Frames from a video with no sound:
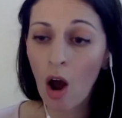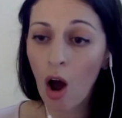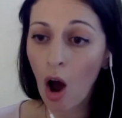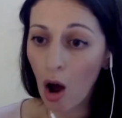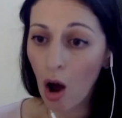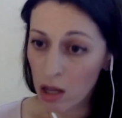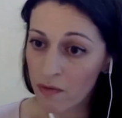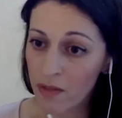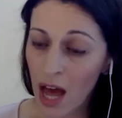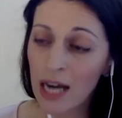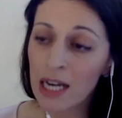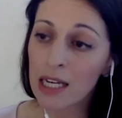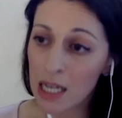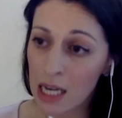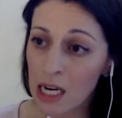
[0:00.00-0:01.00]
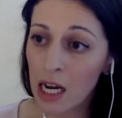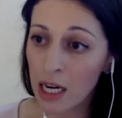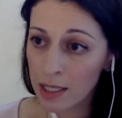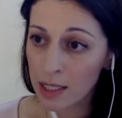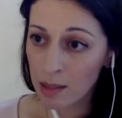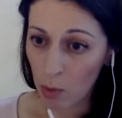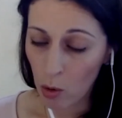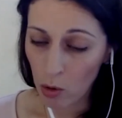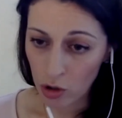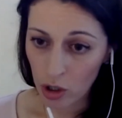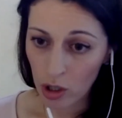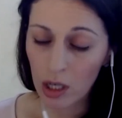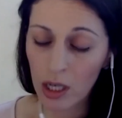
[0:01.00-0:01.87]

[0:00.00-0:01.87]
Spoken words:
All of that heat exposure